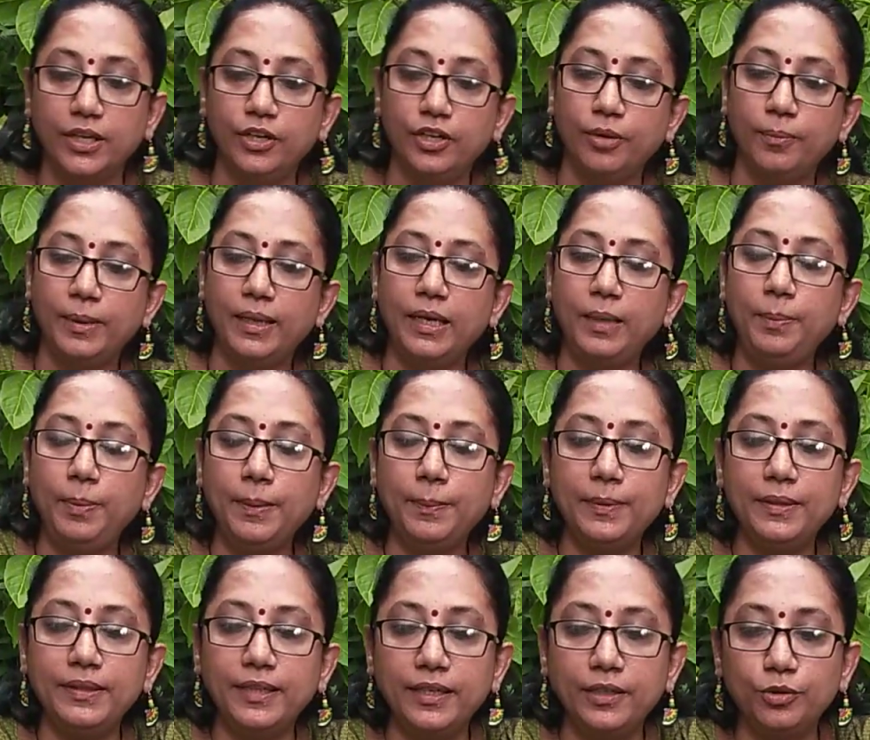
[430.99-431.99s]
Now many
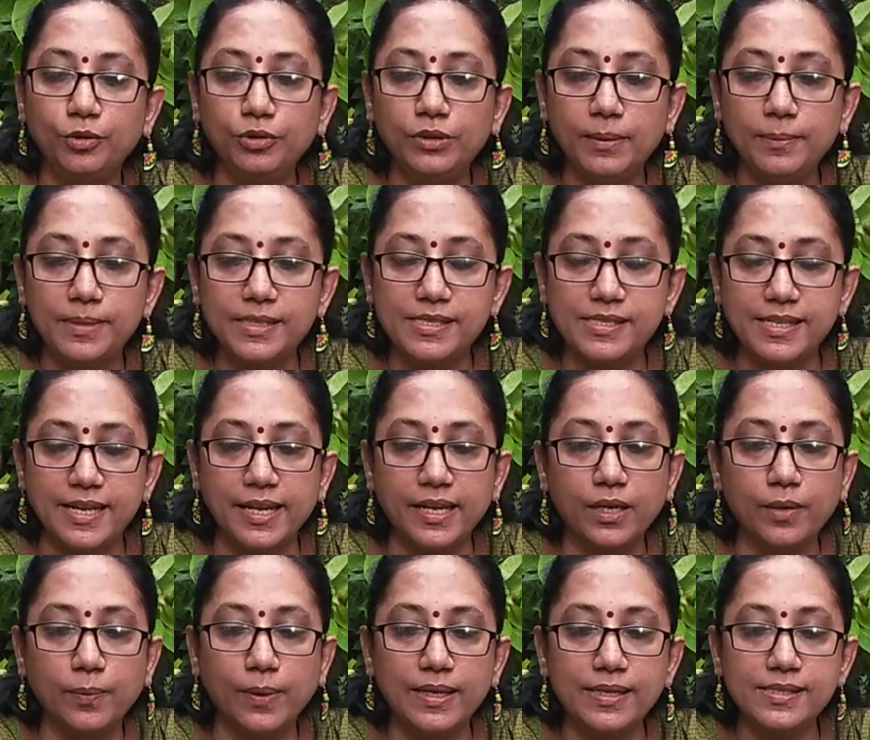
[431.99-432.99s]
people, they do the
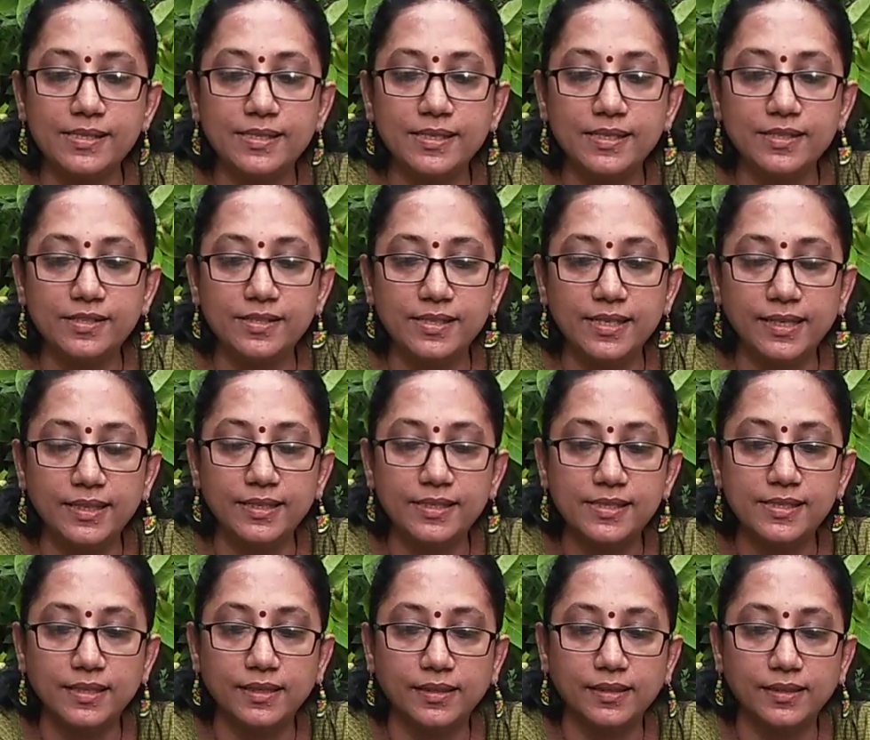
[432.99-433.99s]
mistake, once the seeds